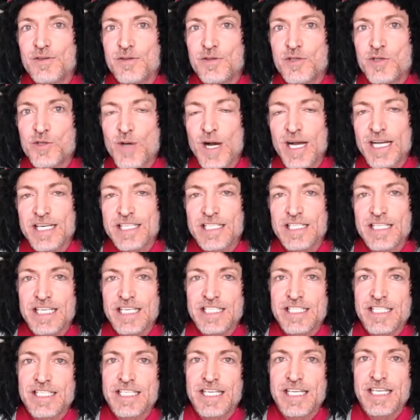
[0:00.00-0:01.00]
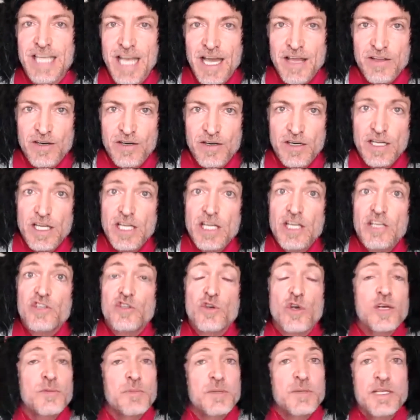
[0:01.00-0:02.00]
do isolation together
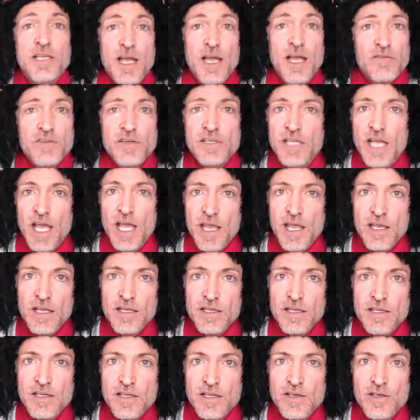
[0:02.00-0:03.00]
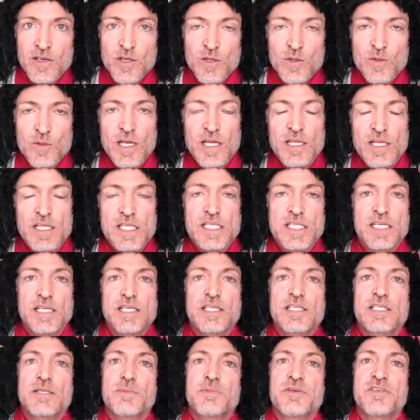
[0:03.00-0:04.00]
join me every day noon at
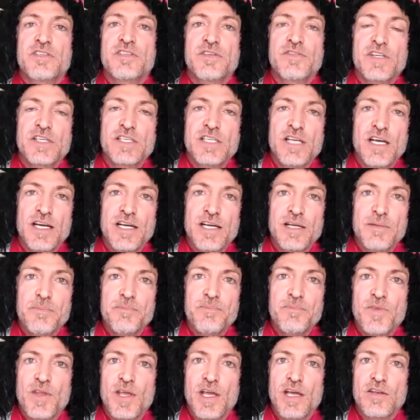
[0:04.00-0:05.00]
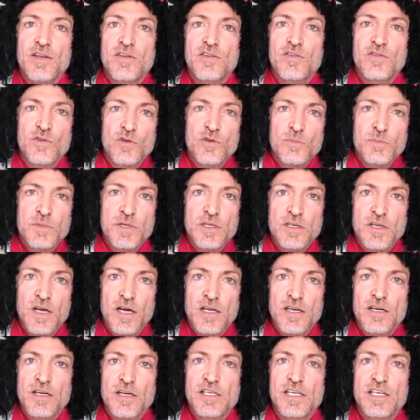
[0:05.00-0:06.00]
6 pacific time at
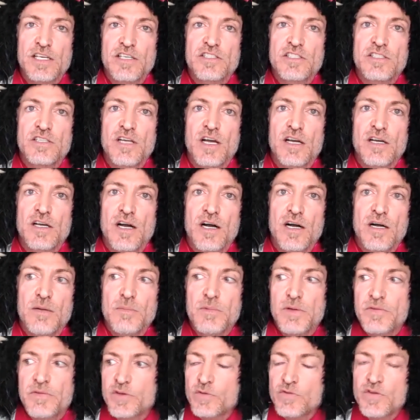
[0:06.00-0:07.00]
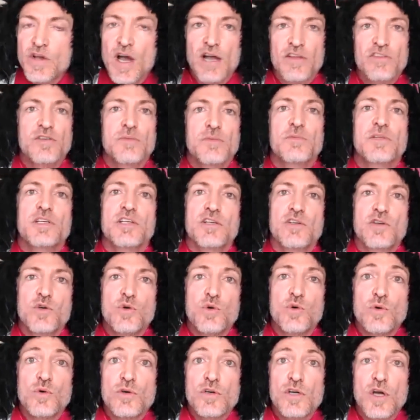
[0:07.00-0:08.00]
zoom.hugnation.com if you've got something
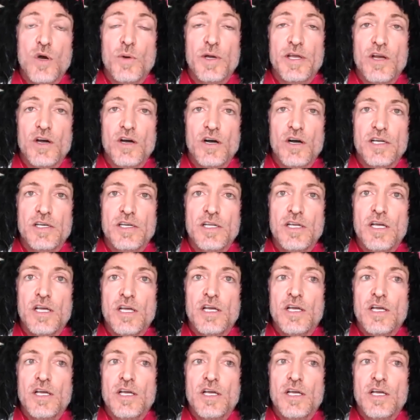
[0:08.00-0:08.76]
cool going on